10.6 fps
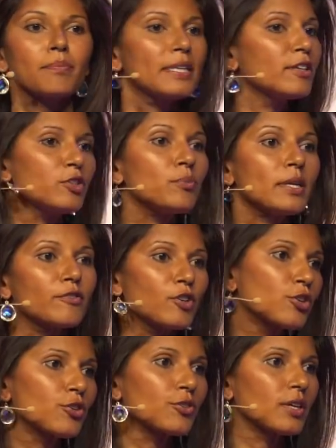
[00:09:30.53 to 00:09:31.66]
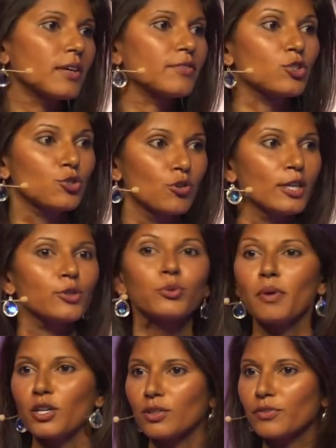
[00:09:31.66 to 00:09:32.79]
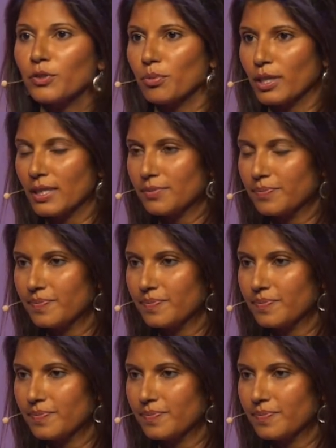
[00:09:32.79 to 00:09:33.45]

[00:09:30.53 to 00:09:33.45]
many of you may have heard of the triune model of the brain.